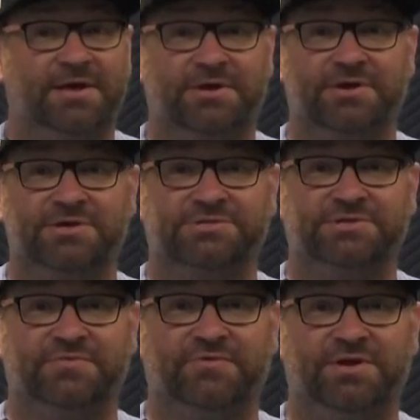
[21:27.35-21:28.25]
You know, you
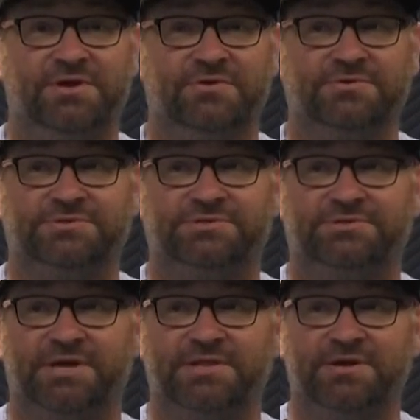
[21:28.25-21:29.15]
see
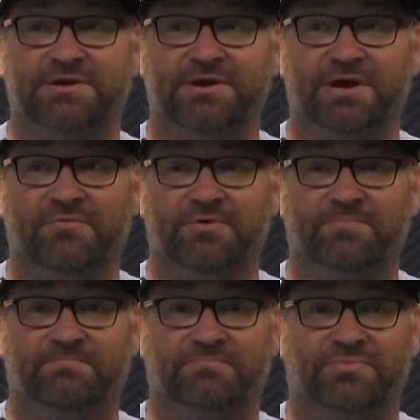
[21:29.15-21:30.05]
videos on the internet where
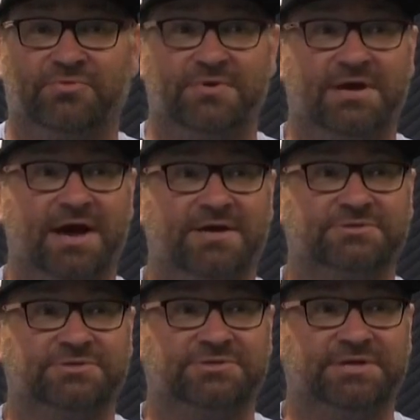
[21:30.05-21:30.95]
3
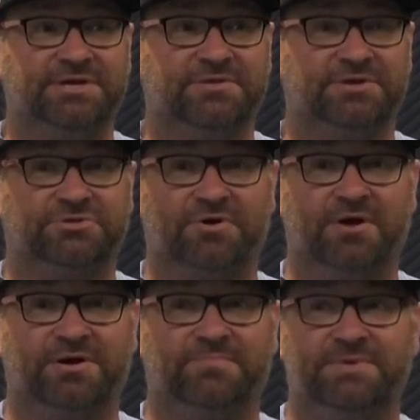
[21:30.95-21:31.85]
guys are sitting in the
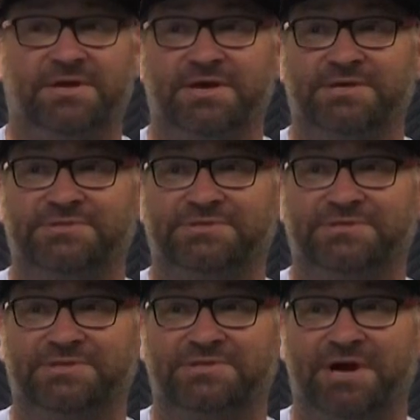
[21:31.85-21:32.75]
trunk because
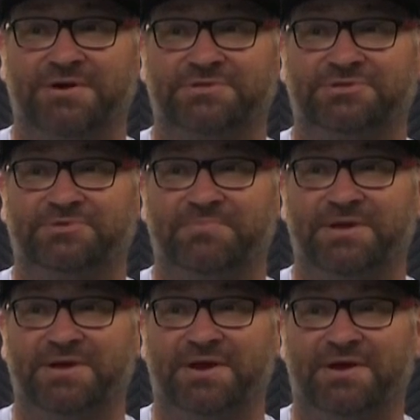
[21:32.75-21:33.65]
the tires are
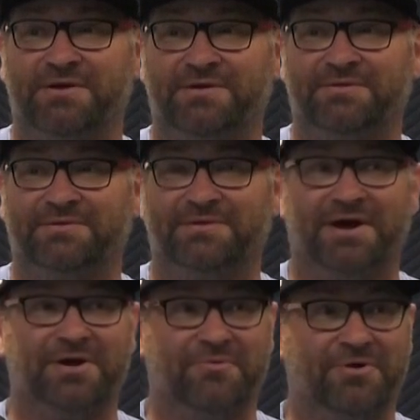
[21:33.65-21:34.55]
spinning on a
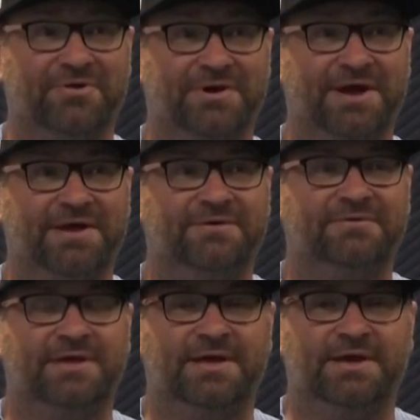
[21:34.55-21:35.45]
roller dyno.
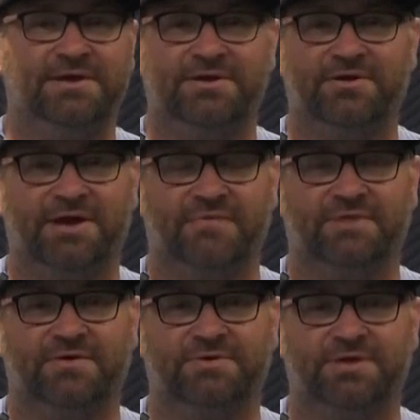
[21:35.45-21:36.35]
You don't have
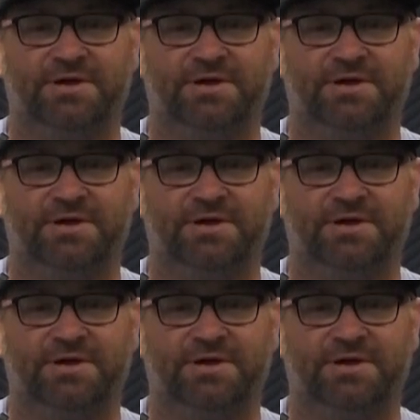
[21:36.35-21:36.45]
that with a